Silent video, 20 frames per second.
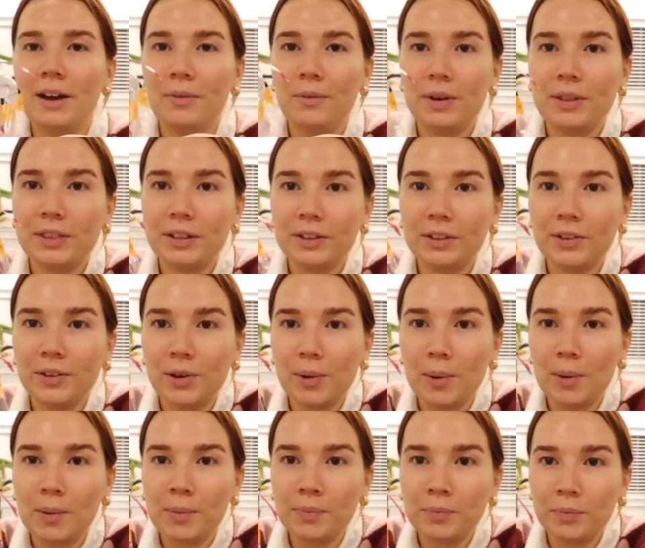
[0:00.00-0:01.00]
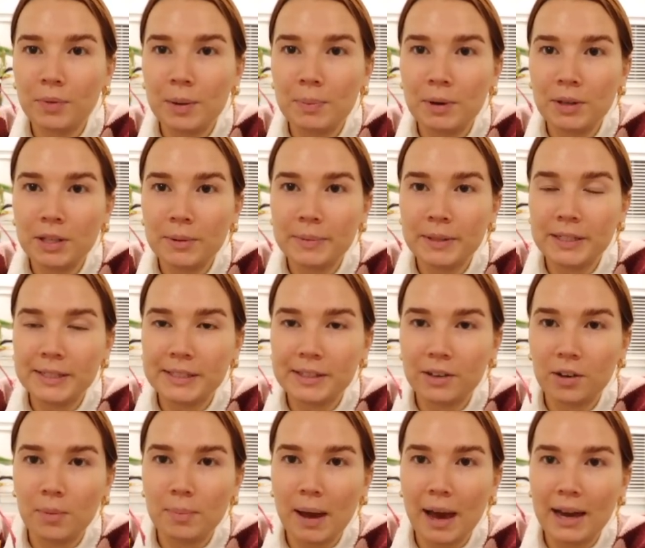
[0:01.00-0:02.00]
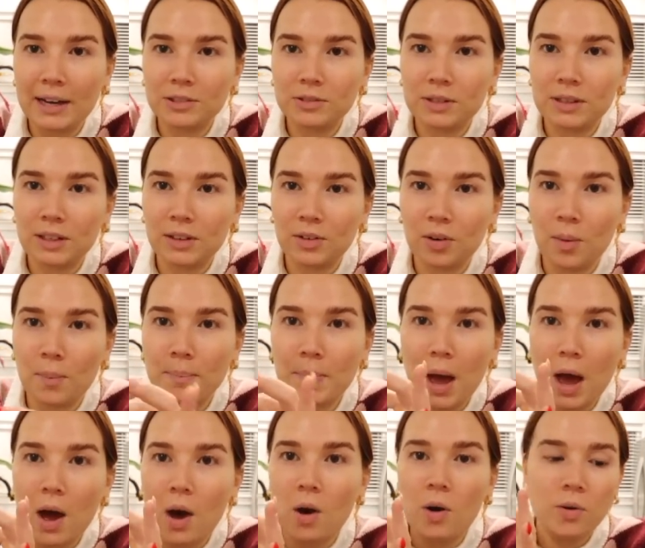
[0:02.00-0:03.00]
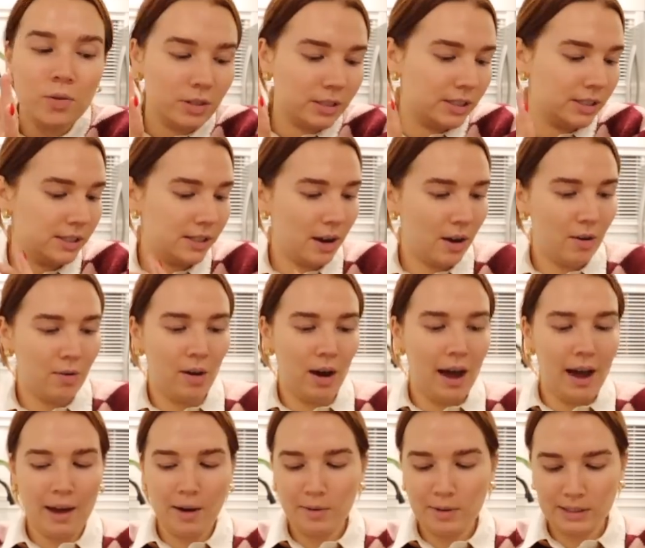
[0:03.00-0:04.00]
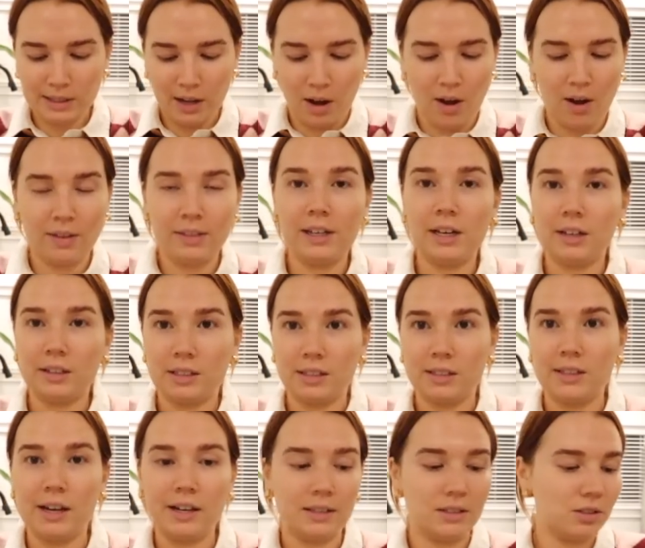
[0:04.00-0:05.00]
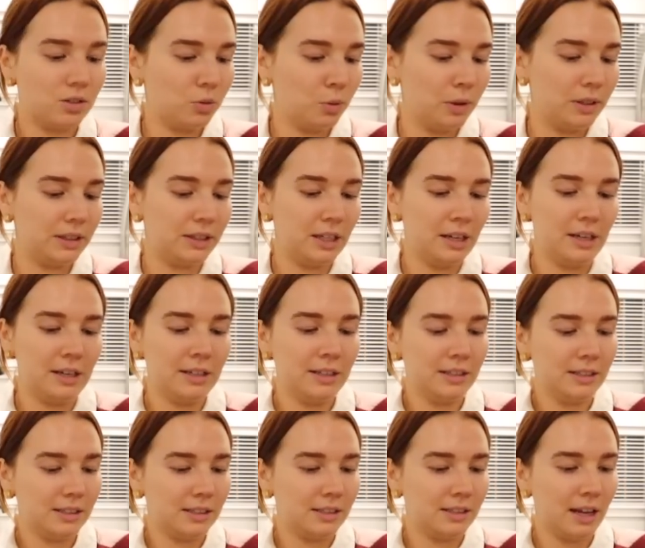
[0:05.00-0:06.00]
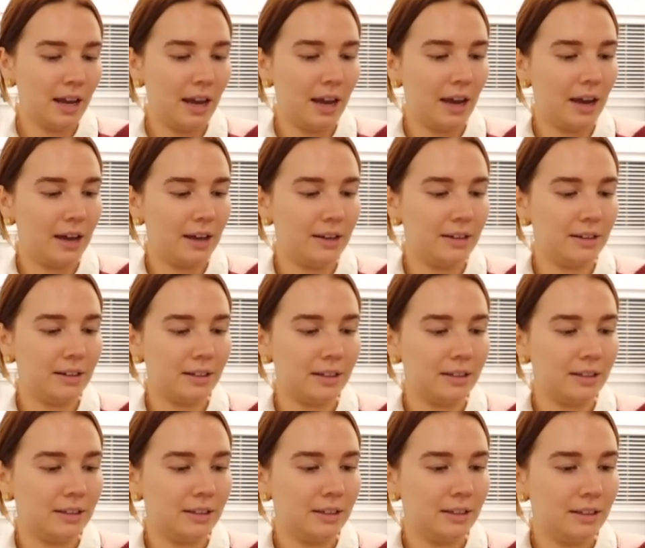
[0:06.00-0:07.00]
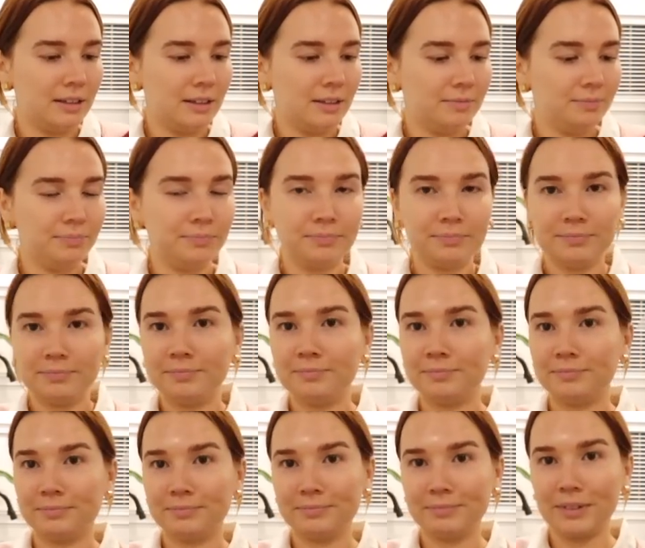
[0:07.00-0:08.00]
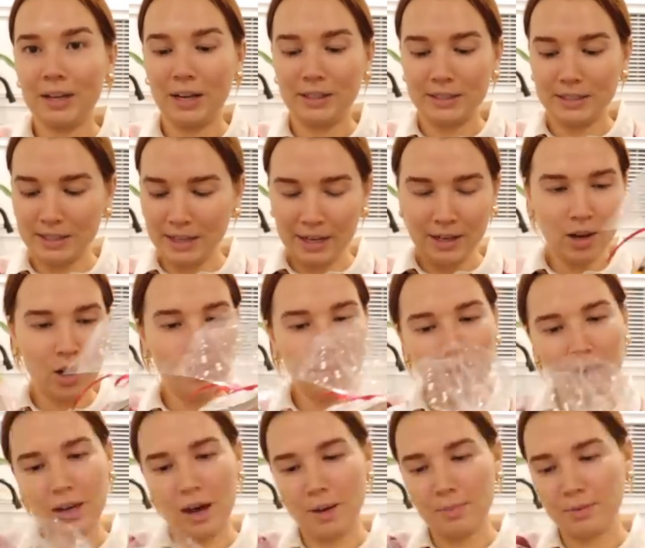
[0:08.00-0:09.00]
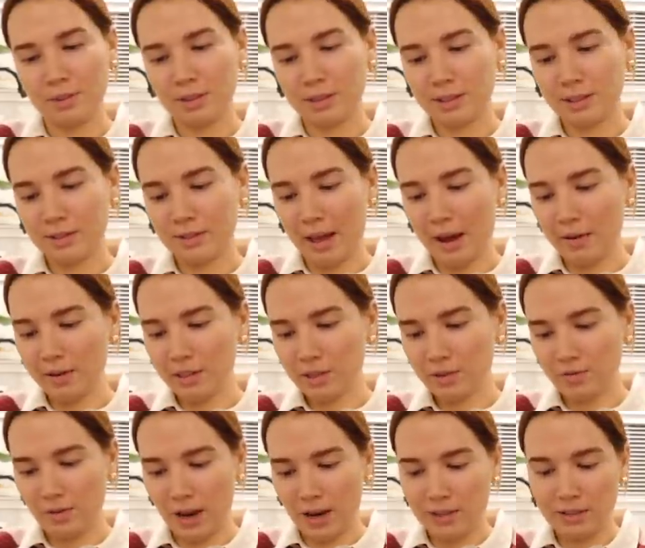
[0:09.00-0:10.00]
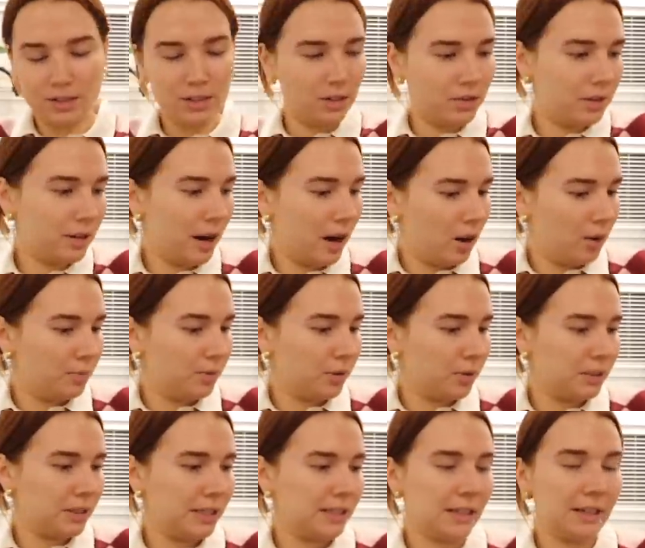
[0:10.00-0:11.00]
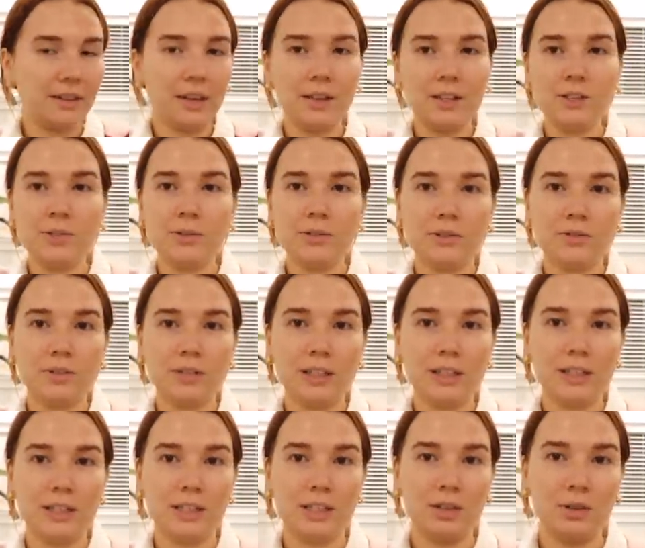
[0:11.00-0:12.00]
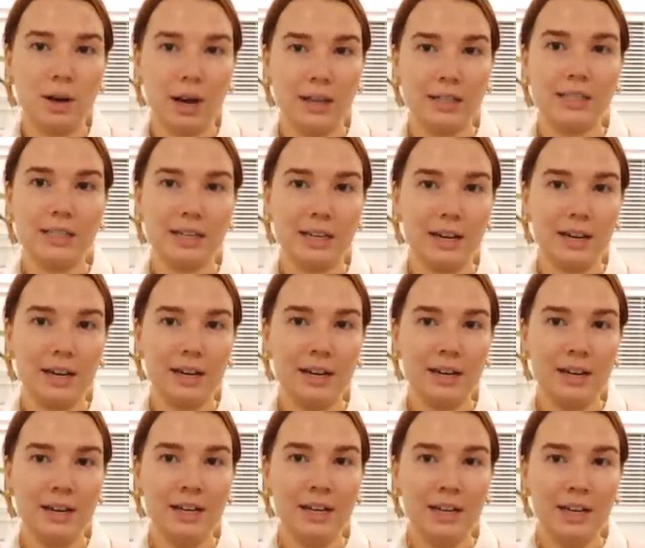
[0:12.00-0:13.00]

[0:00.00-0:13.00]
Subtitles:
We put them in these little bags with a little bow. So I was on the assist with these and got to take home a couple. So that was fun too, to help her with these. I thought this was a really cute idea.